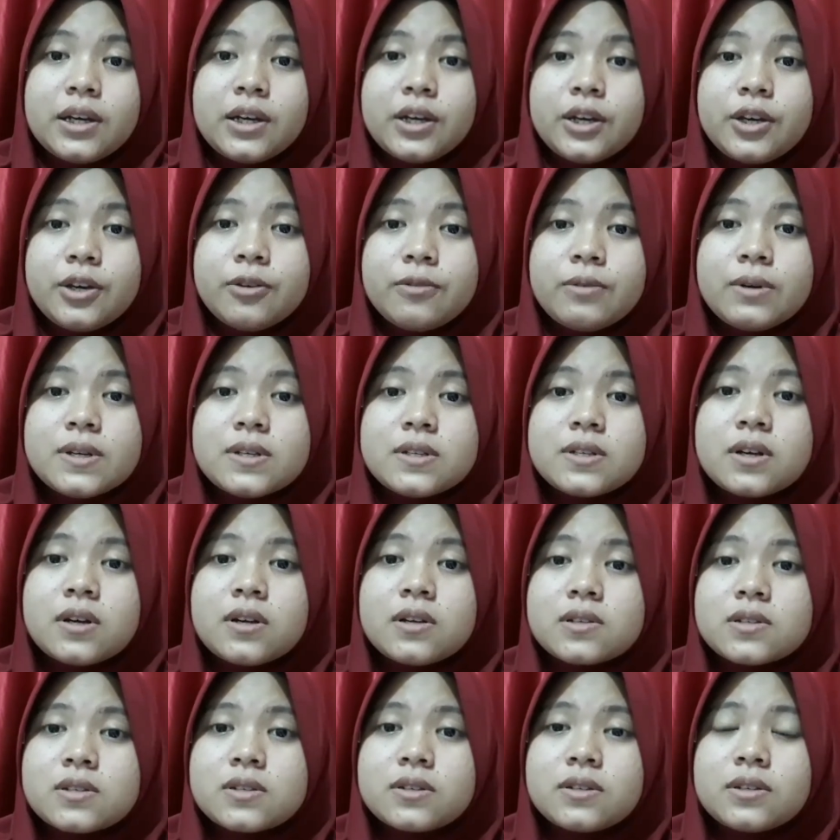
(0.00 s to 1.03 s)
He was
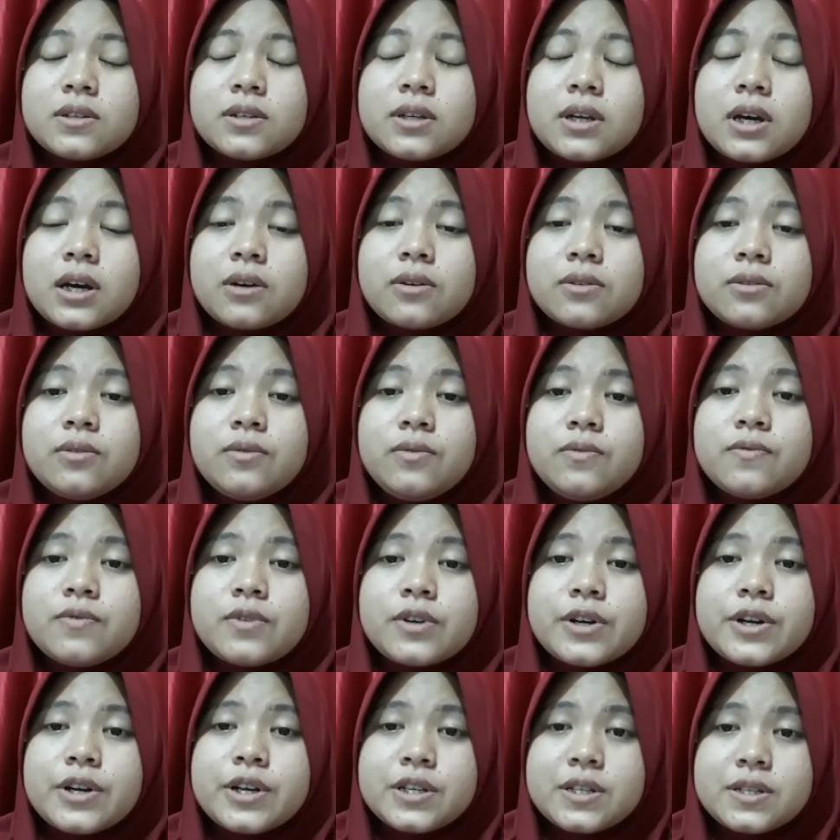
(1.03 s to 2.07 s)
also known
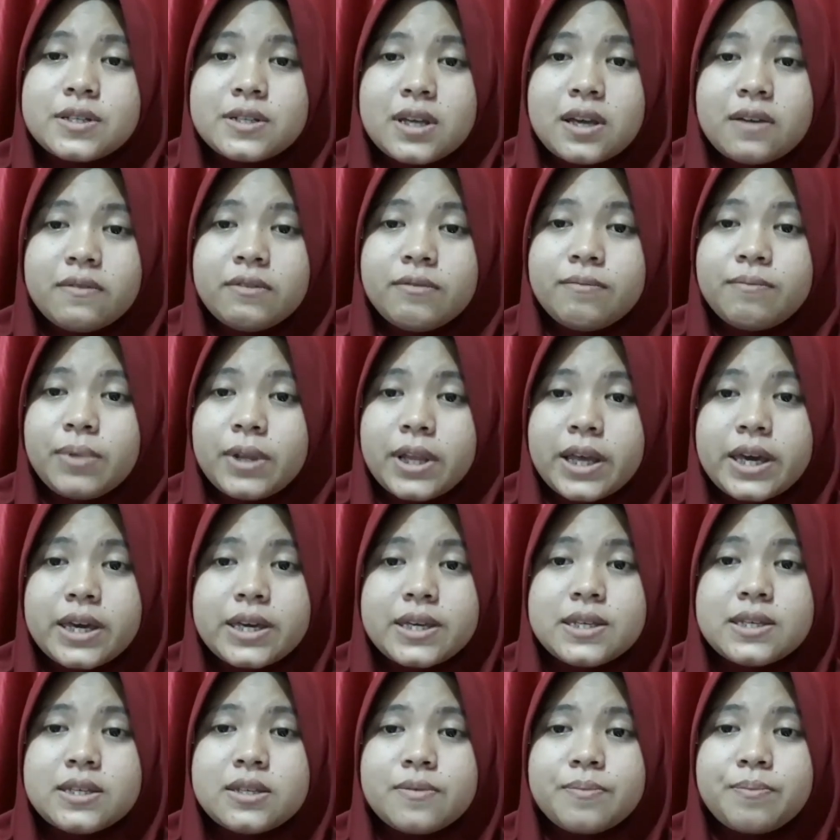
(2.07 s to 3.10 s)
for his 7
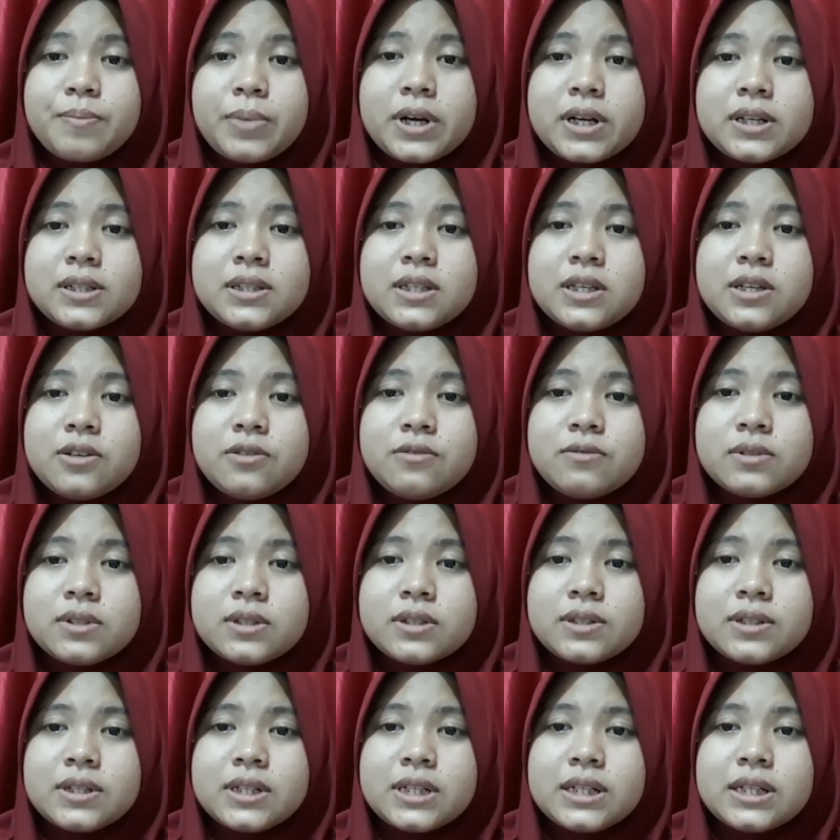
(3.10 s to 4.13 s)
plays,
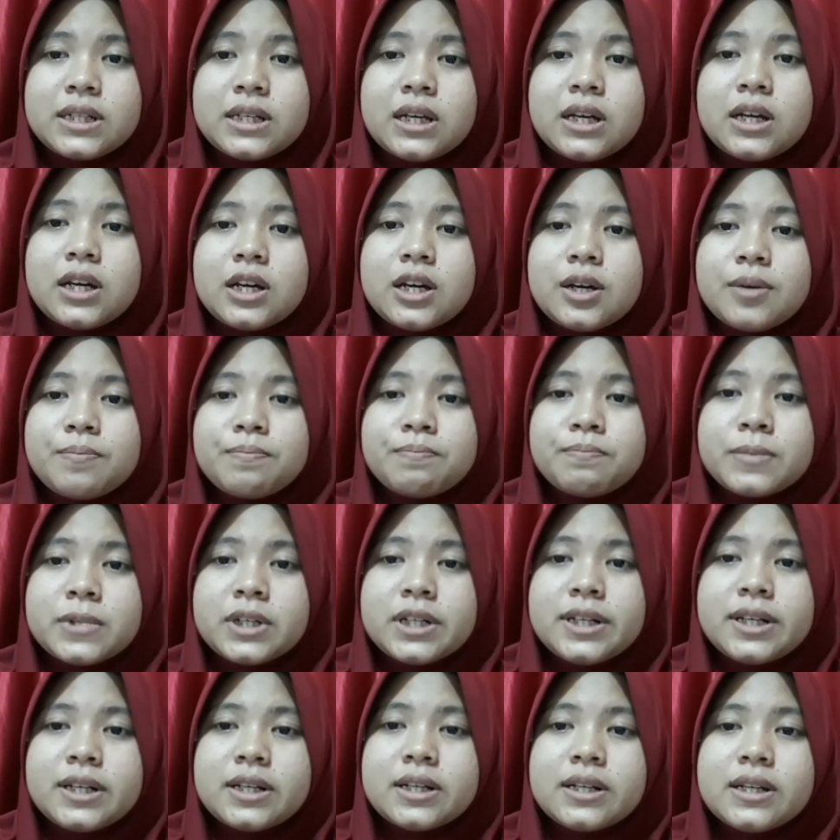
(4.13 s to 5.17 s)
particularly
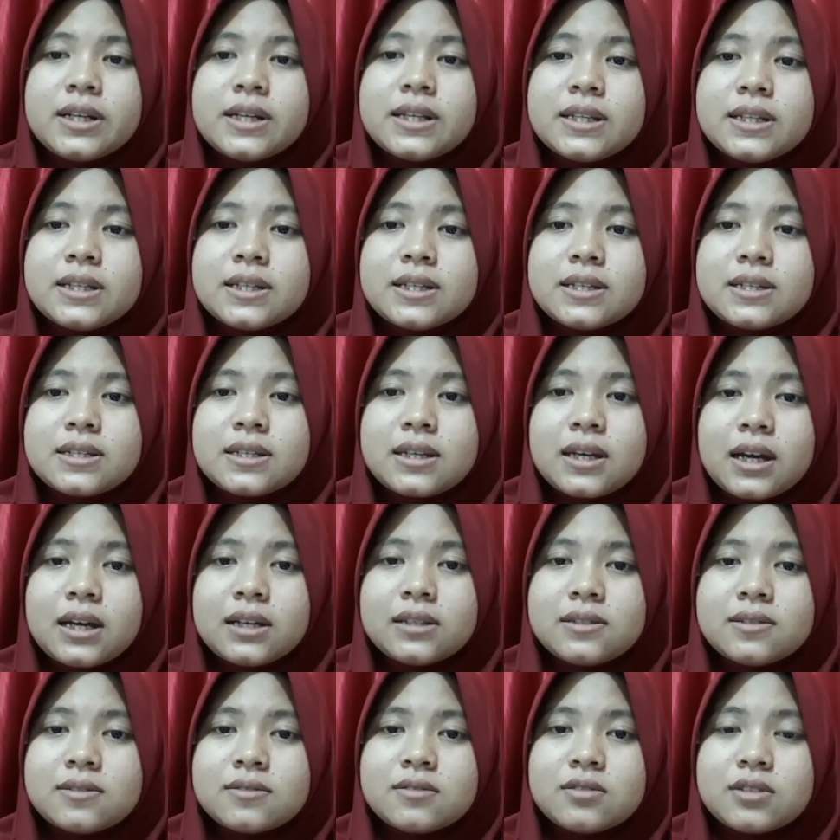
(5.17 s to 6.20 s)
Murder in the
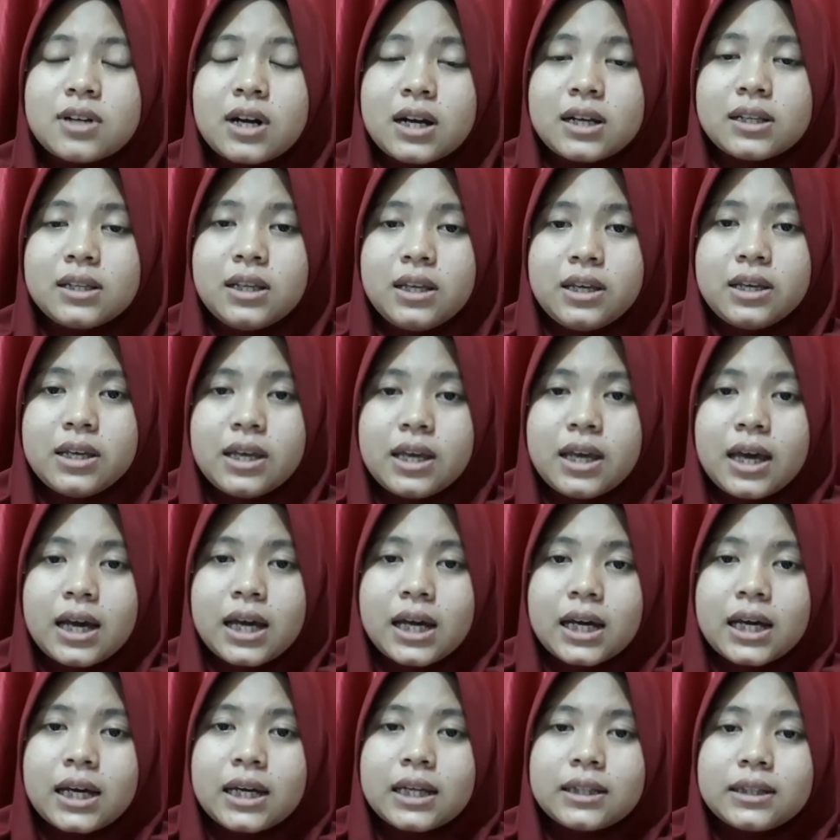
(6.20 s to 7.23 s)
Cathedral,
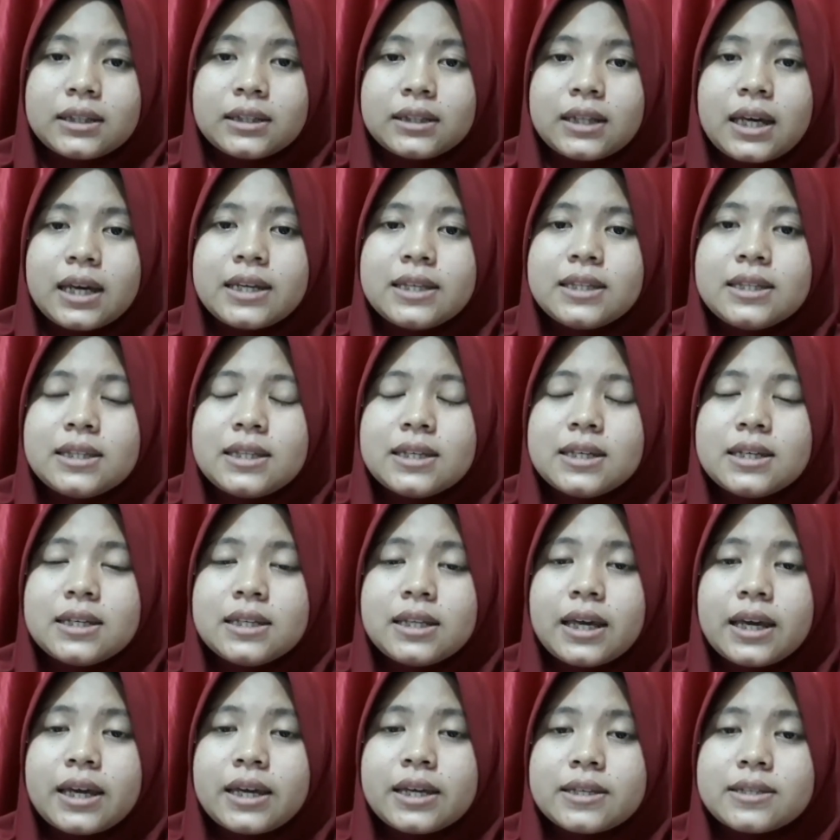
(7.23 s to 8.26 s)

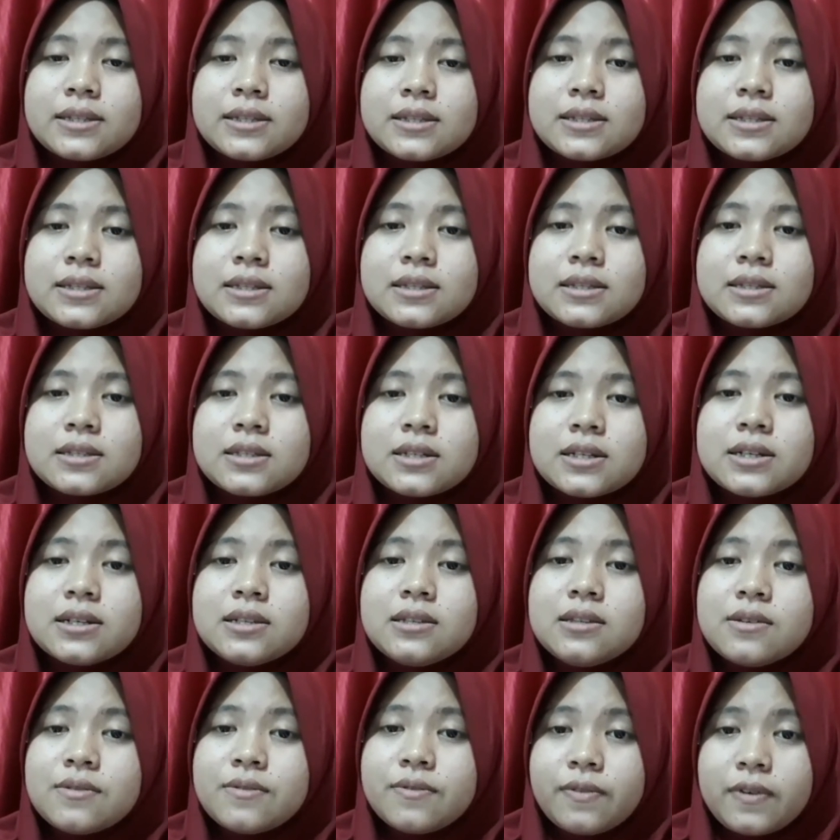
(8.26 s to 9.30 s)

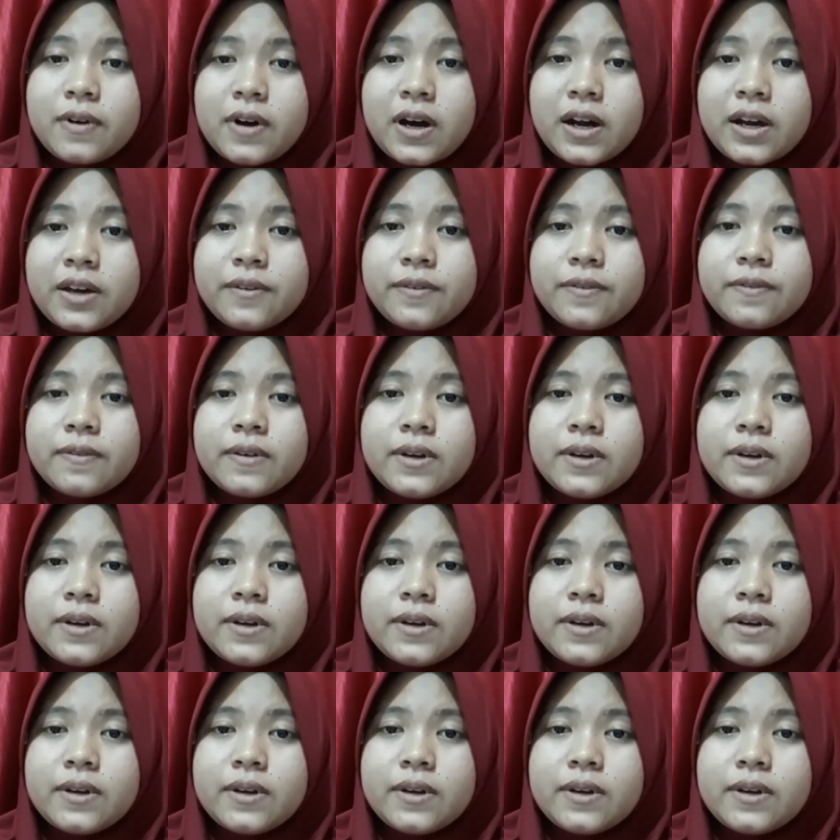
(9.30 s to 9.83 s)
1935,